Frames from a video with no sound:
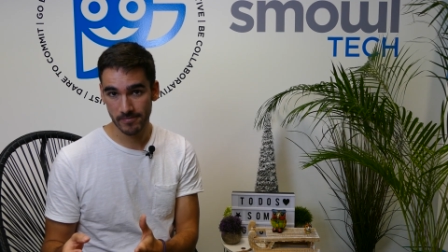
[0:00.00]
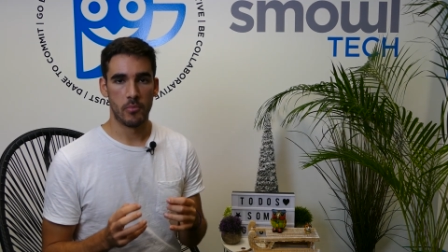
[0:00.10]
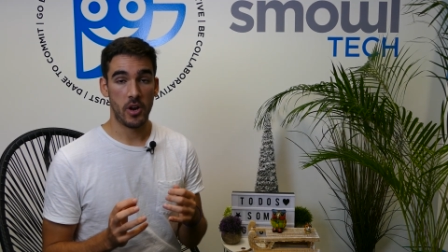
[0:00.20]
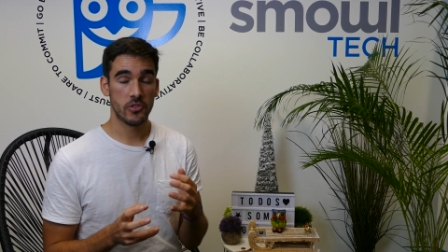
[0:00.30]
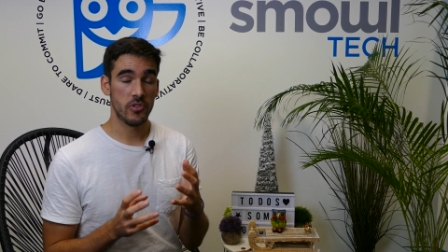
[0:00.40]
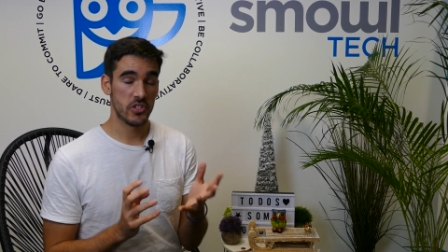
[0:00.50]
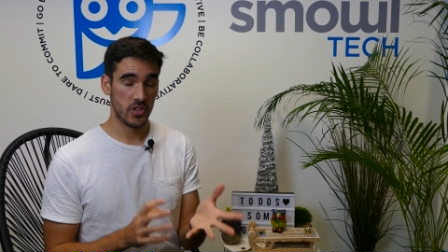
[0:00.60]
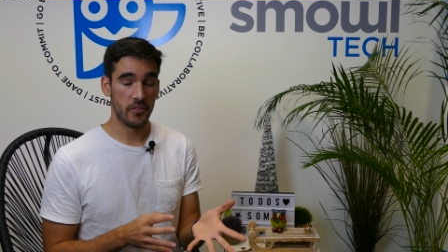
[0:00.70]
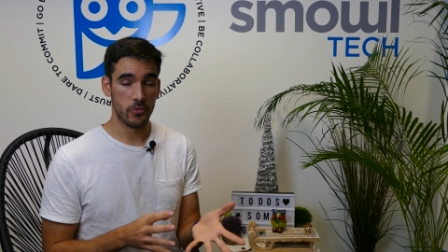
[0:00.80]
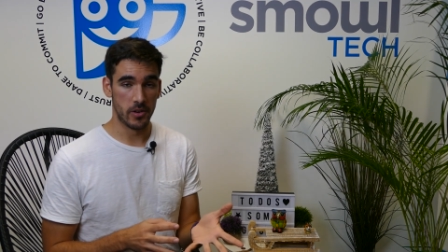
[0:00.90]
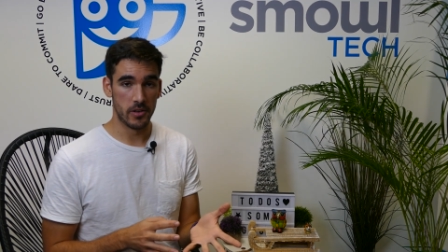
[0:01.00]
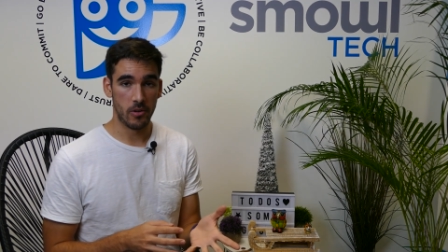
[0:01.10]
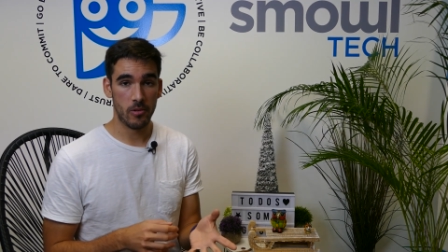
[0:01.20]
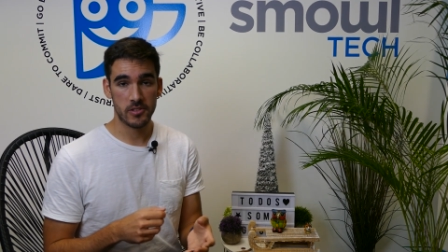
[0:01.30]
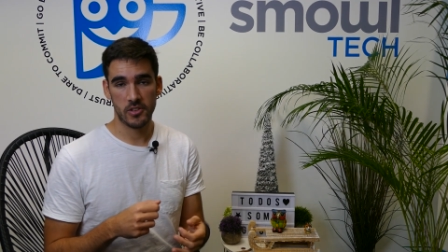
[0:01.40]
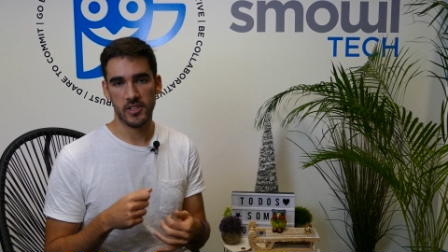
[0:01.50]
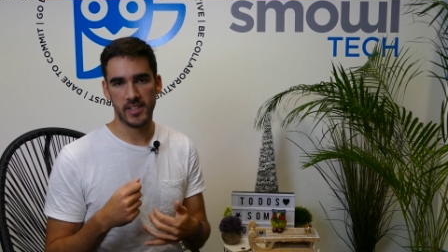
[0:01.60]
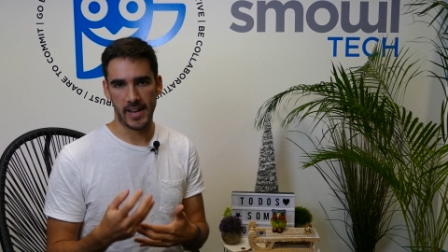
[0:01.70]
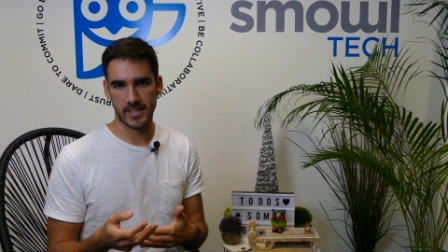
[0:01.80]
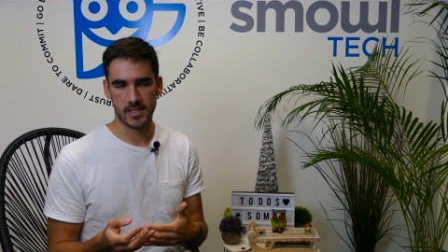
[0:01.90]
Proctoring software also
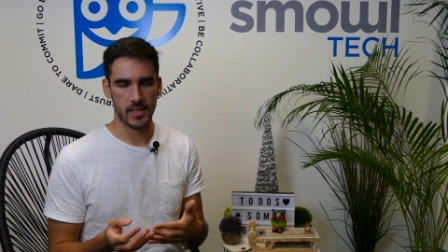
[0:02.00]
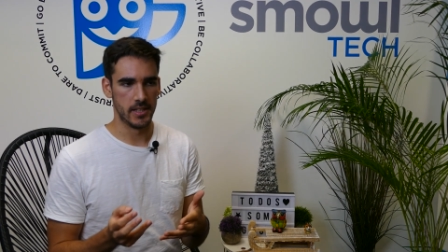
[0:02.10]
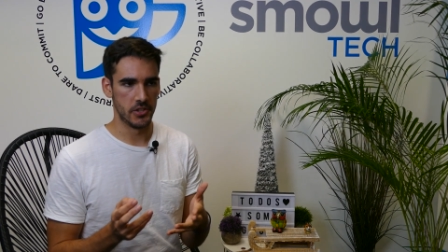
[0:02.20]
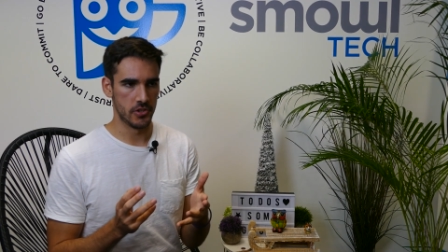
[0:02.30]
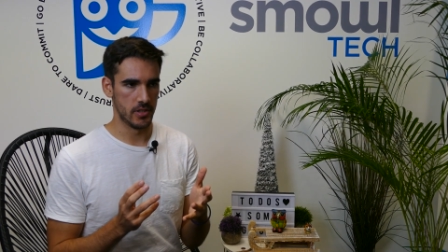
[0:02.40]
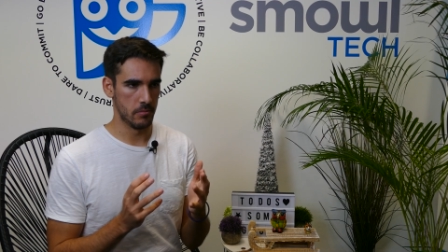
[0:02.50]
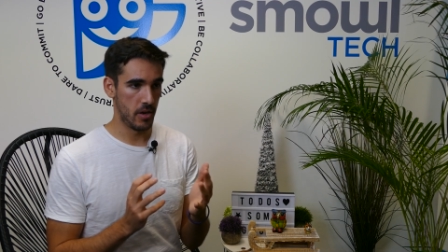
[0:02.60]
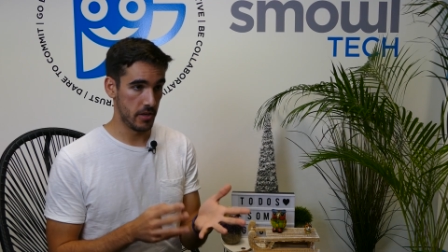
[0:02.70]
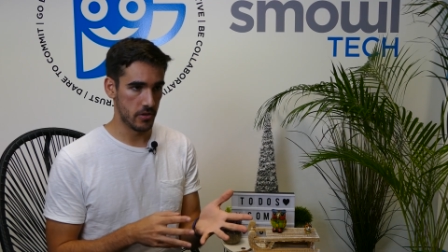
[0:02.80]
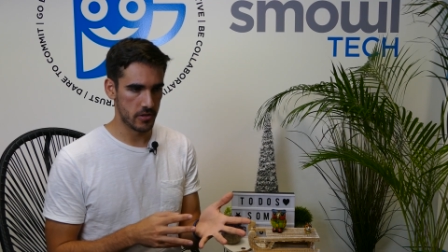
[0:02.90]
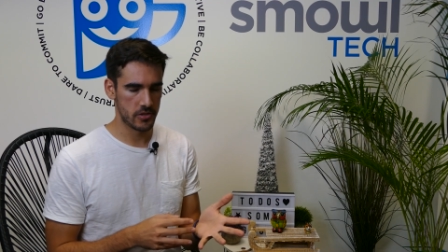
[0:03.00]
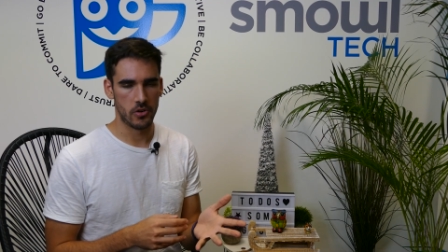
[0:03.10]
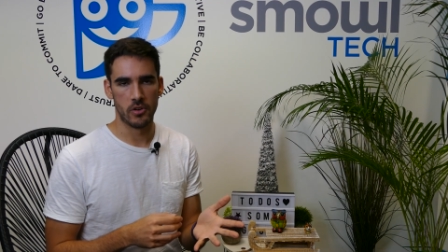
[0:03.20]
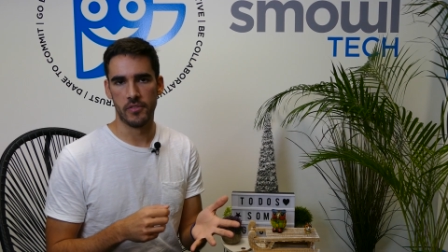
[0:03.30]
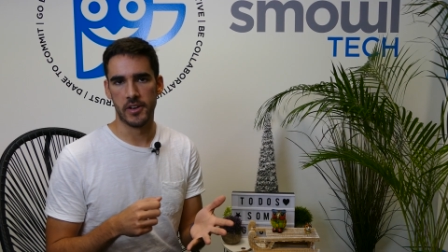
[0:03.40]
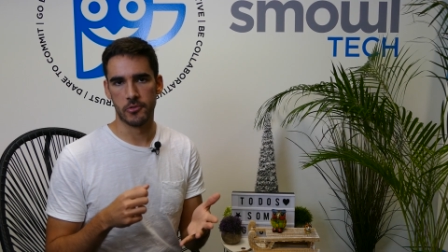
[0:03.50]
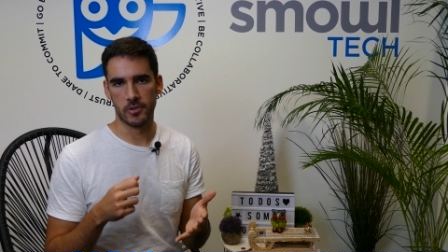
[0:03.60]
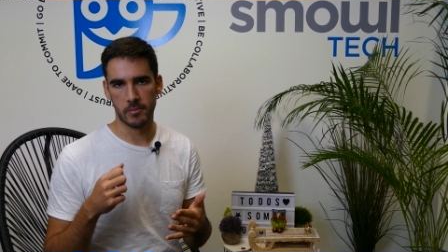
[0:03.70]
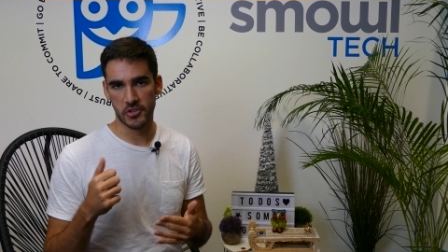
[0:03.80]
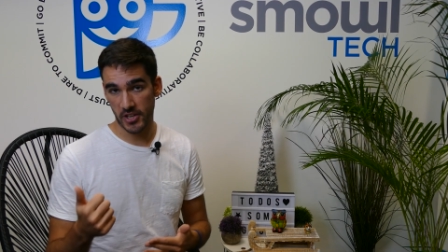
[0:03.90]
detects additional monitors or
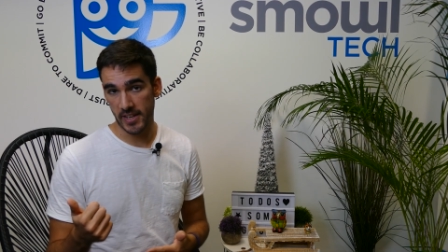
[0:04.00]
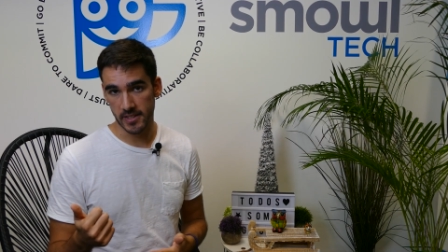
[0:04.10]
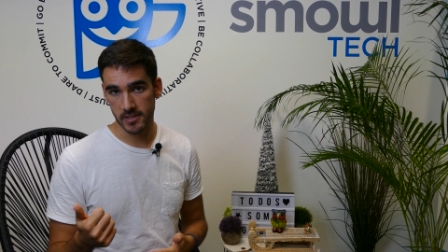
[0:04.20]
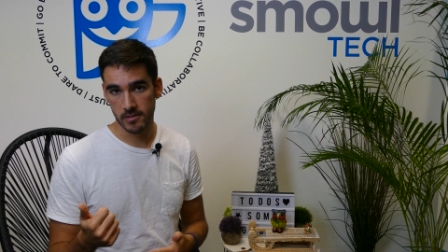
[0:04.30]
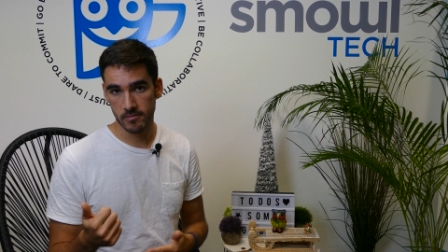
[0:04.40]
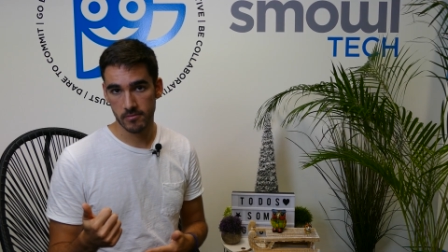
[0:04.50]
virtual machines.